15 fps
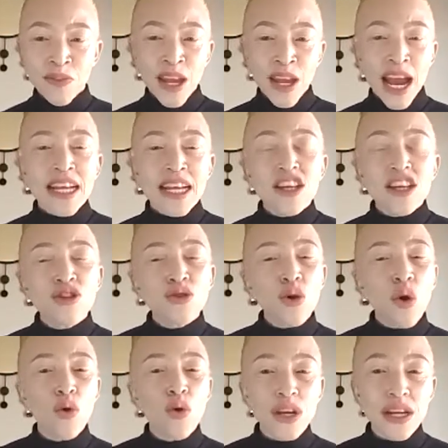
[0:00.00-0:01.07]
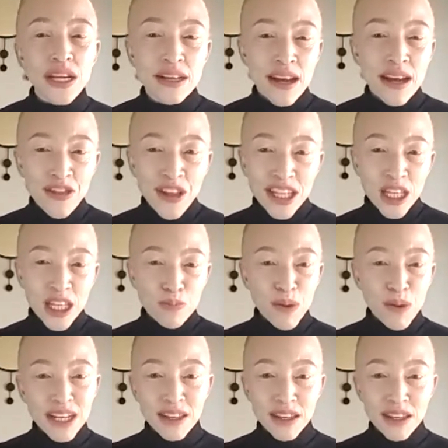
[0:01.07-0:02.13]
It is a story that
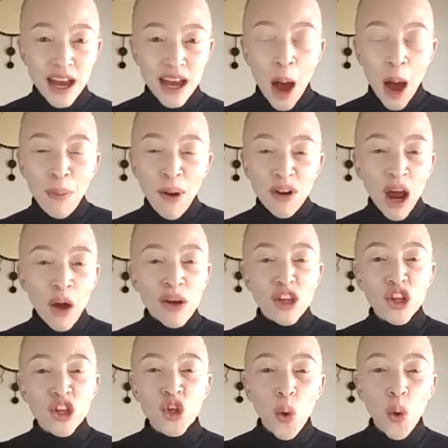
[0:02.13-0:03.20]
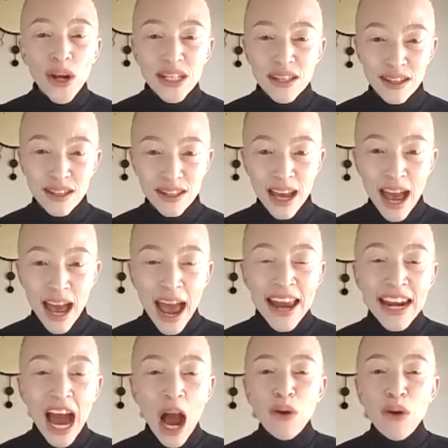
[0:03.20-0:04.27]
speaks about our choices
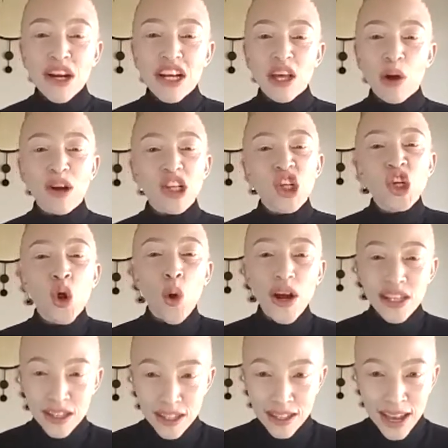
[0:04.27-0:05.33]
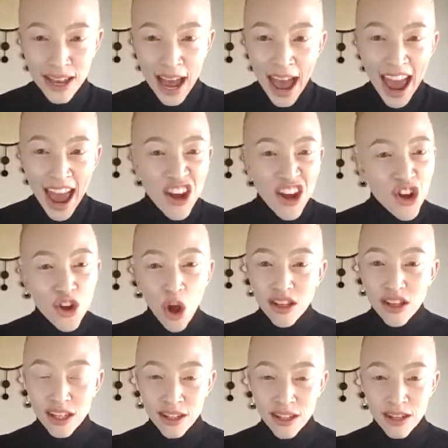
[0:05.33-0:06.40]
and how it is our choices and
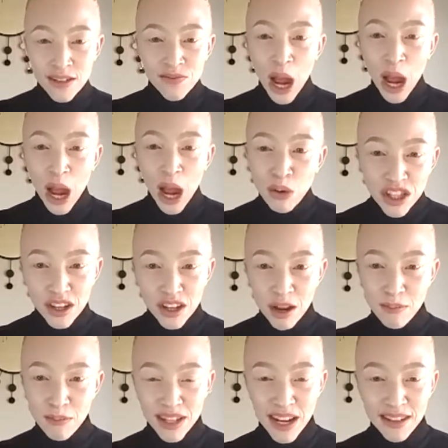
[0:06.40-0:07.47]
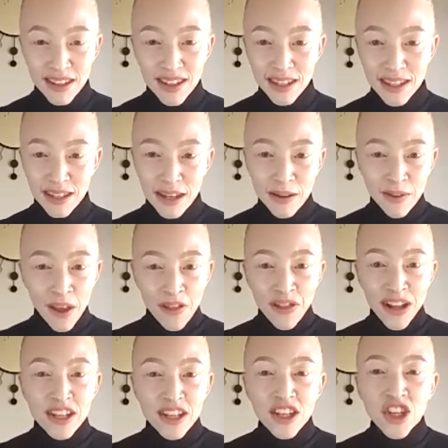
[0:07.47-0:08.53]
not our circumstances
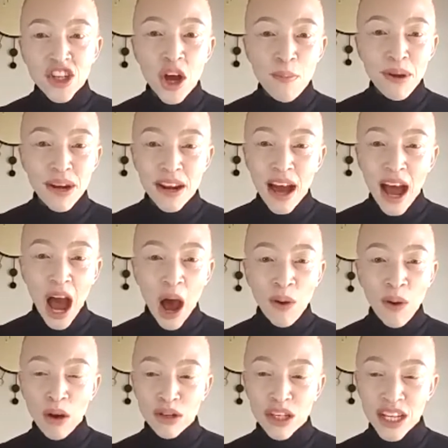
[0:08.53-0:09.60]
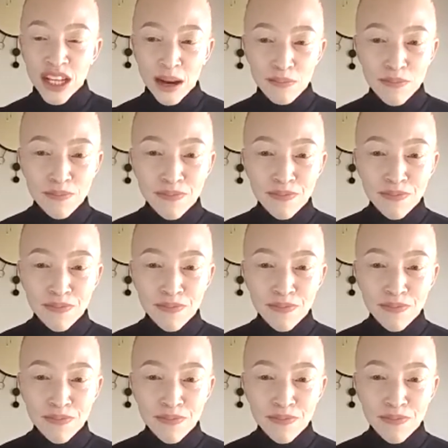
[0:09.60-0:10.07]
that determine our outcome.